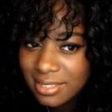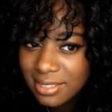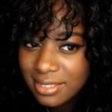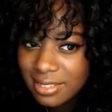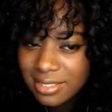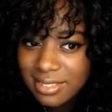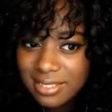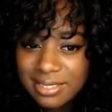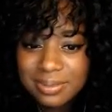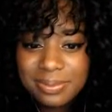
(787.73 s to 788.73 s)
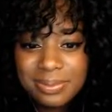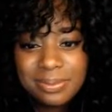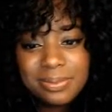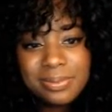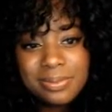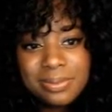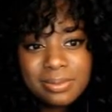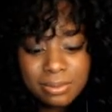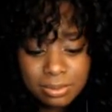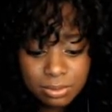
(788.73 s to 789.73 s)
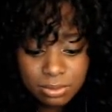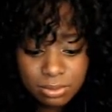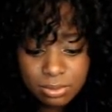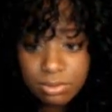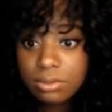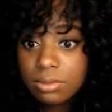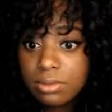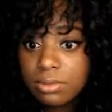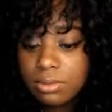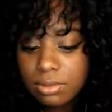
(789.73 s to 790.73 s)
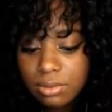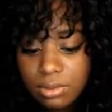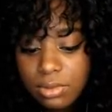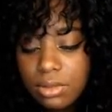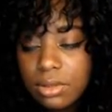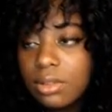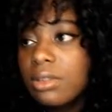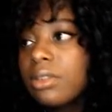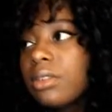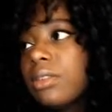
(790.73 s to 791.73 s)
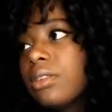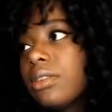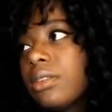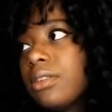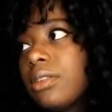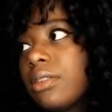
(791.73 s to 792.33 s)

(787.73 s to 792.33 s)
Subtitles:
The person shown says nothing.